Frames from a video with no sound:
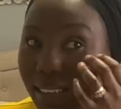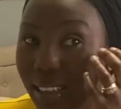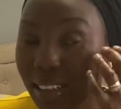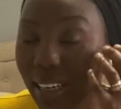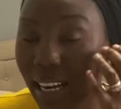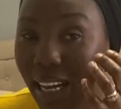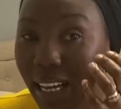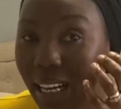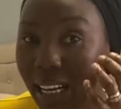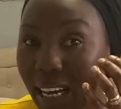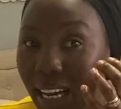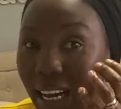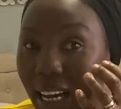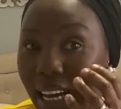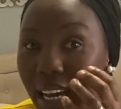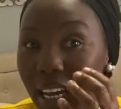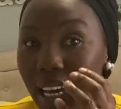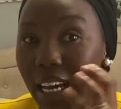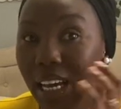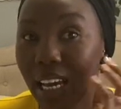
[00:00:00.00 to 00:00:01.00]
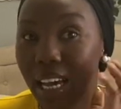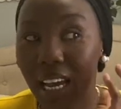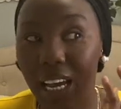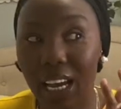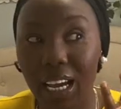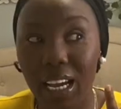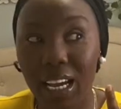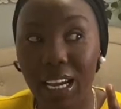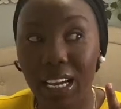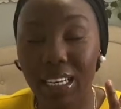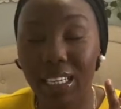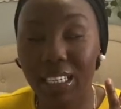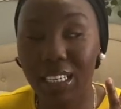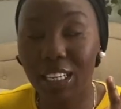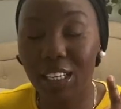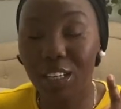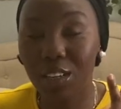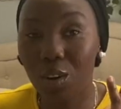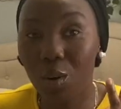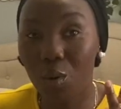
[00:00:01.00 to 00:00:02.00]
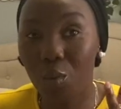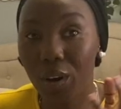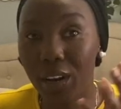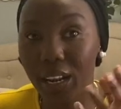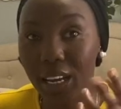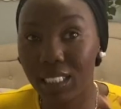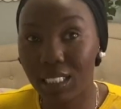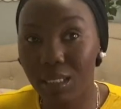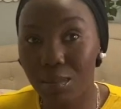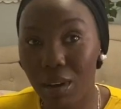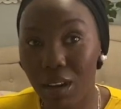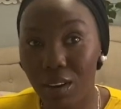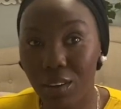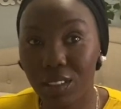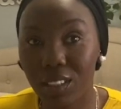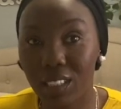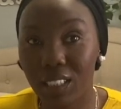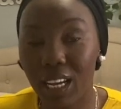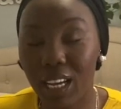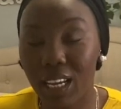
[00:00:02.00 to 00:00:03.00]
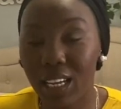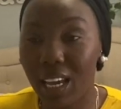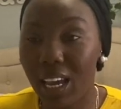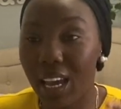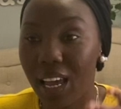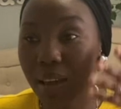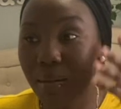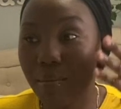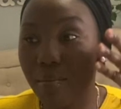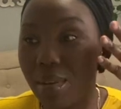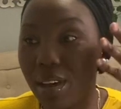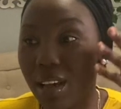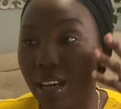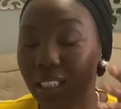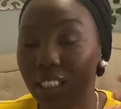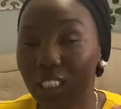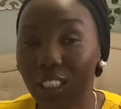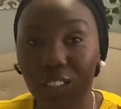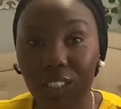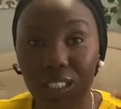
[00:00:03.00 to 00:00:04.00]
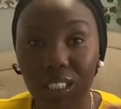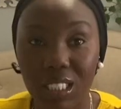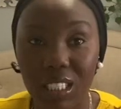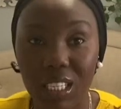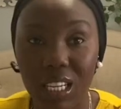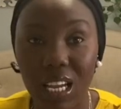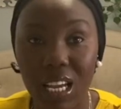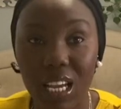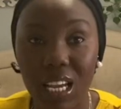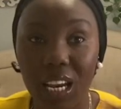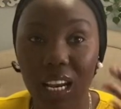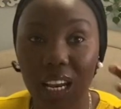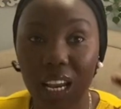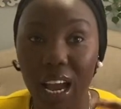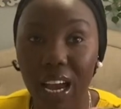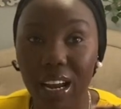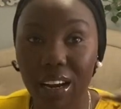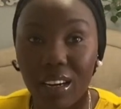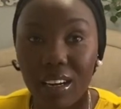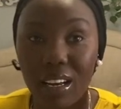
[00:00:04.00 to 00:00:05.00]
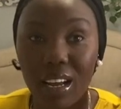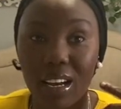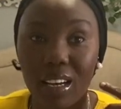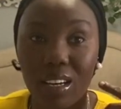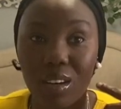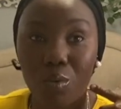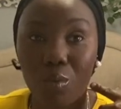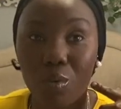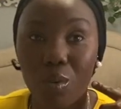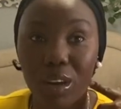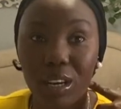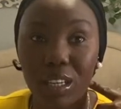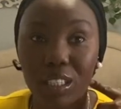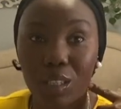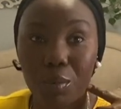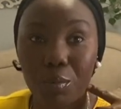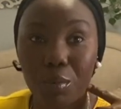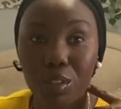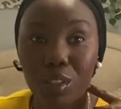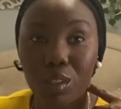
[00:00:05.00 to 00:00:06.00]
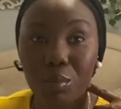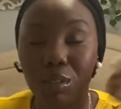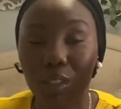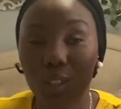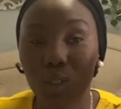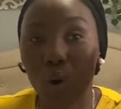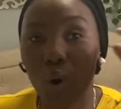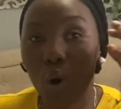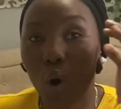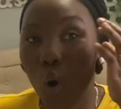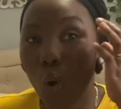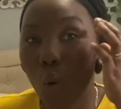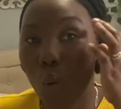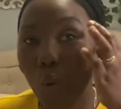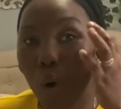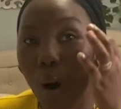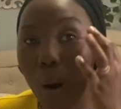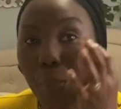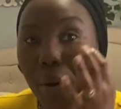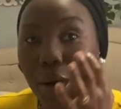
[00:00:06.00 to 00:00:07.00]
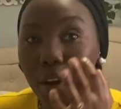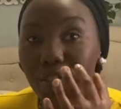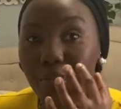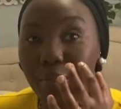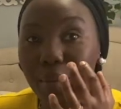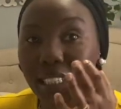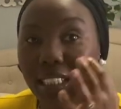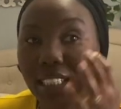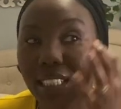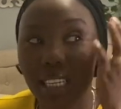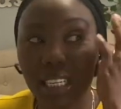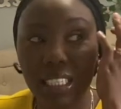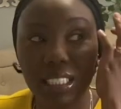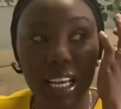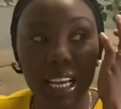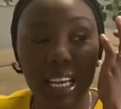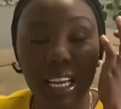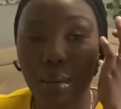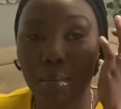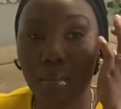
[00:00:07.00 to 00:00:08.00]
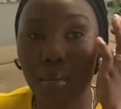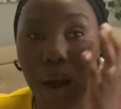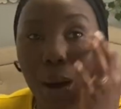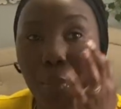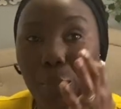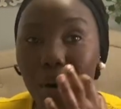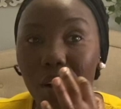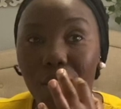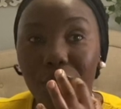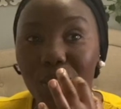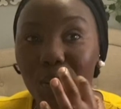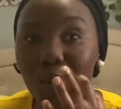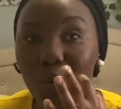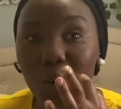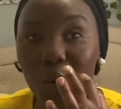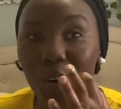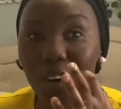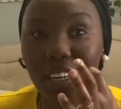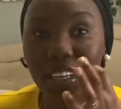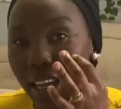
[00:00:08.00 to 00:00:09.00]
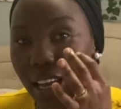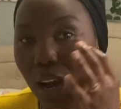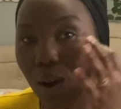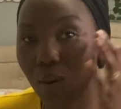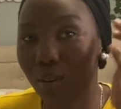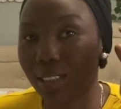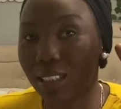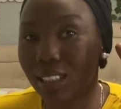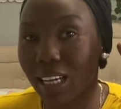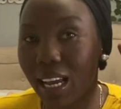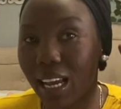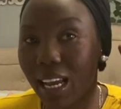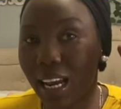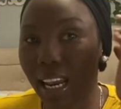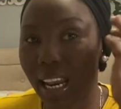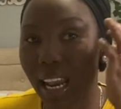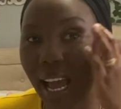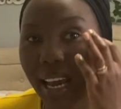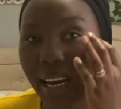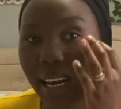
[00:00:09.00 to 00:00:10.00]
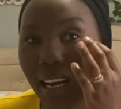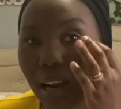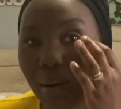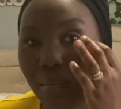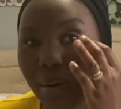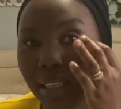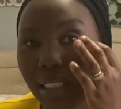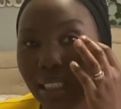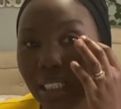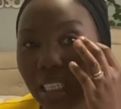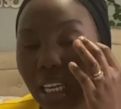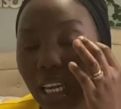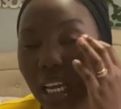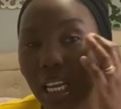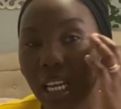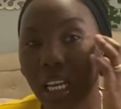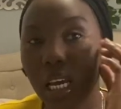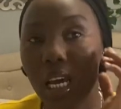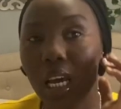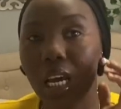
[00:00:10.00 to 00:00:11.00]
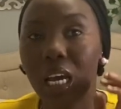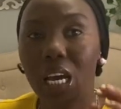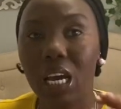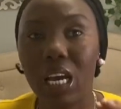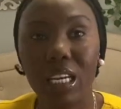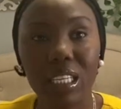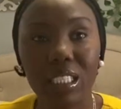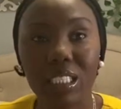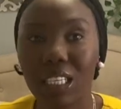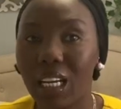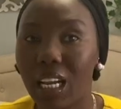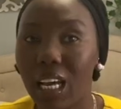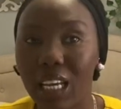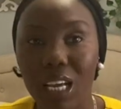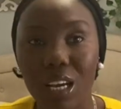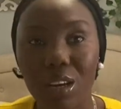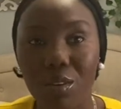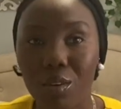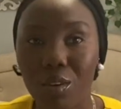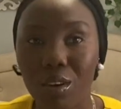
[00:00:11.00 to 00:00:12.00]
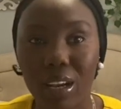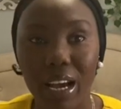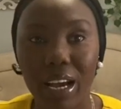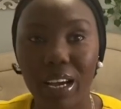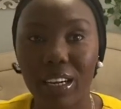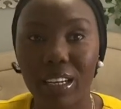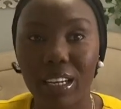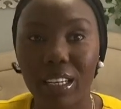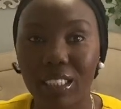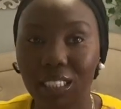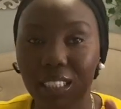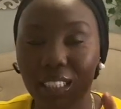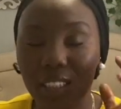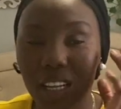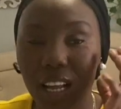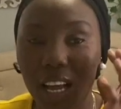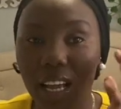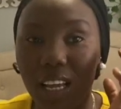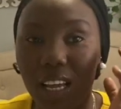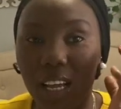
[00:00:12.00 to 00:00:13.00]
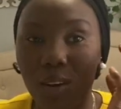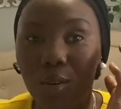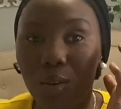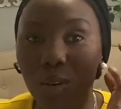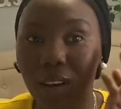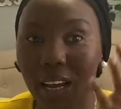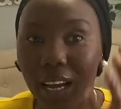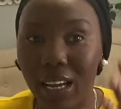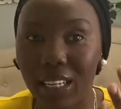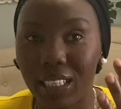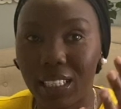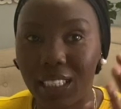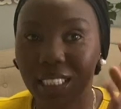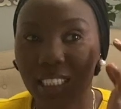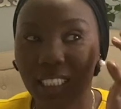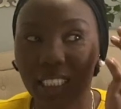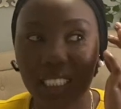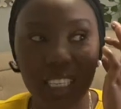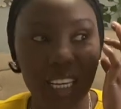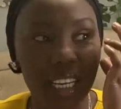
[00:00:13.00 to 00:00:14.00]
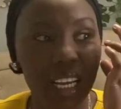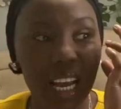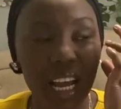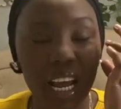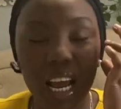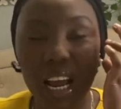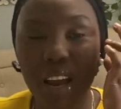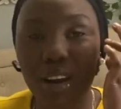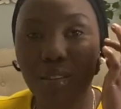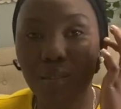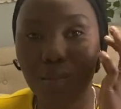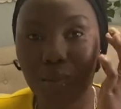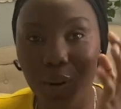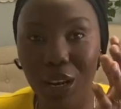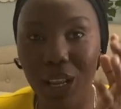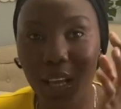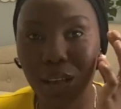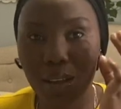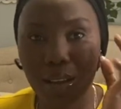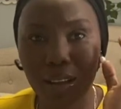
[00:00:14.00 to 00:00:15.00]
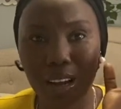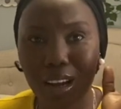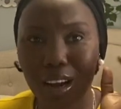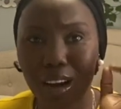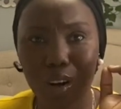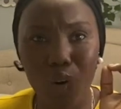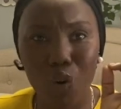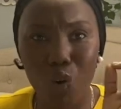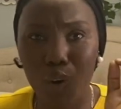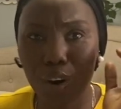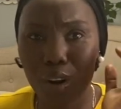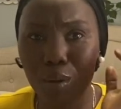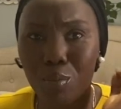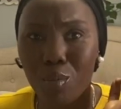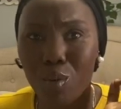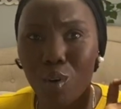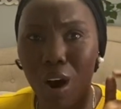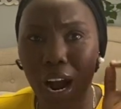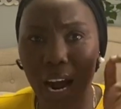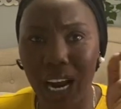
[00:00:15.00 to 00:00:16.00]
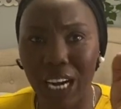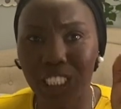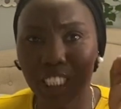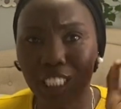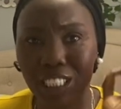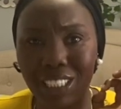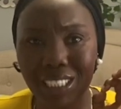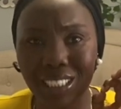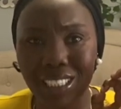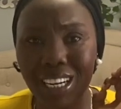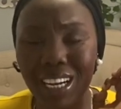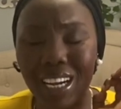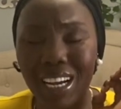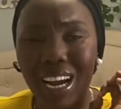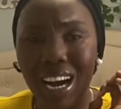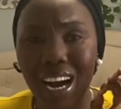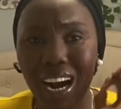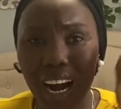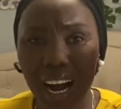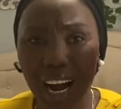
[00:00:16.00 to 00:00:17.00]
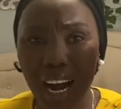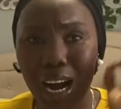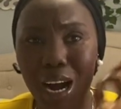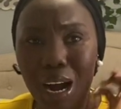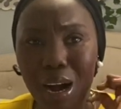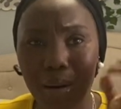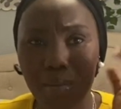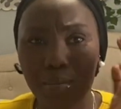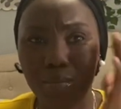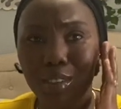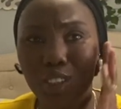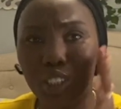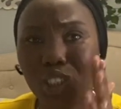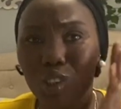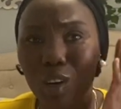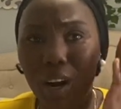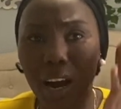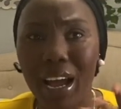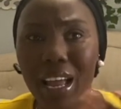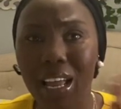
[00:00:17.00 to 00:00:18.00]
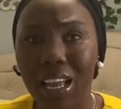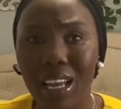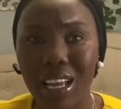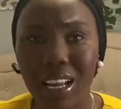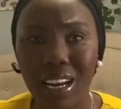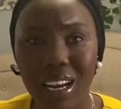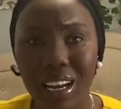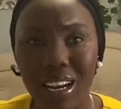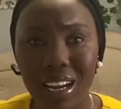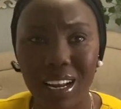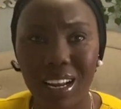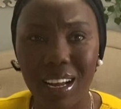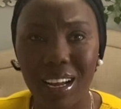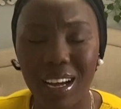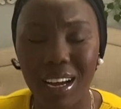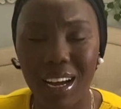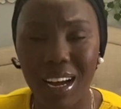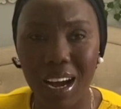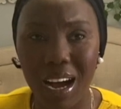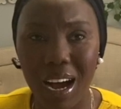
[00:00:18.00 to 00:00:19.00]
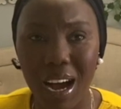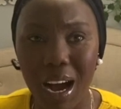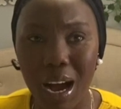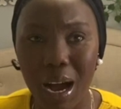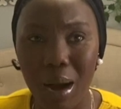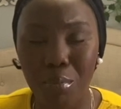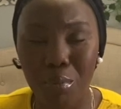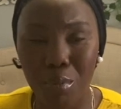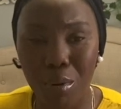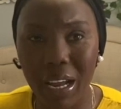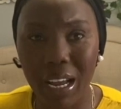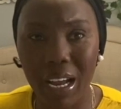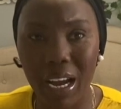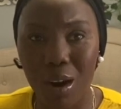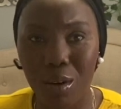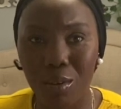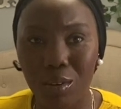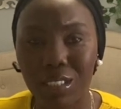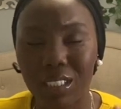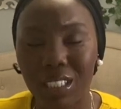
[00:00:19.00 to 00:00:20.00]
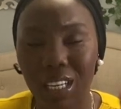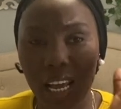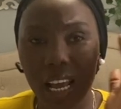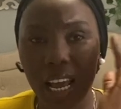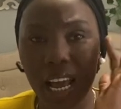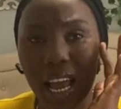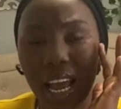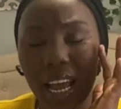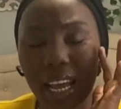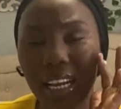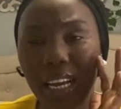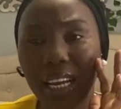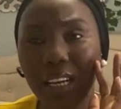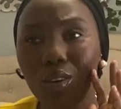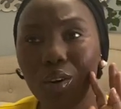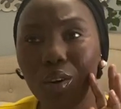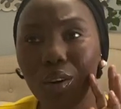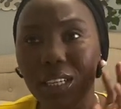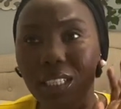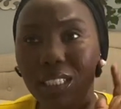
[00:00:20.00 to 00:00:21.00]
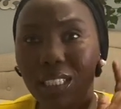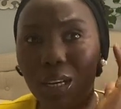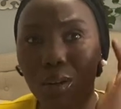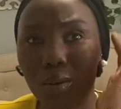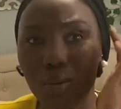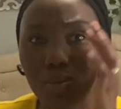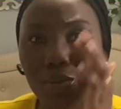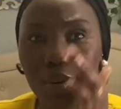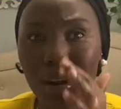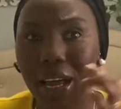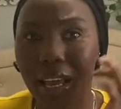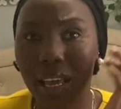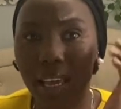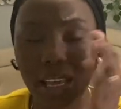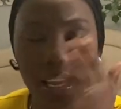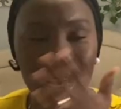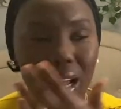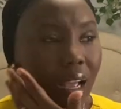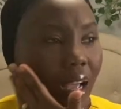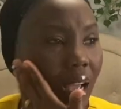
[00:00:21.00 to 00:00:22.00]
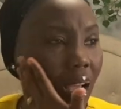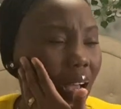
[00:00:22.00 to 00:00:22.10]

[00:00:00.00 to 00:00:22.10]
Like, and you know what eczema looks like? It makes your skin lighter than what it's supposed to be. So one part of my skin is like a map of the world. Here was like lighter than my skin. And it's not like a good light. It's not like a good lightning. It's just like really horrible, hashy, um, dry uh, breakouts. And I noticed it right here.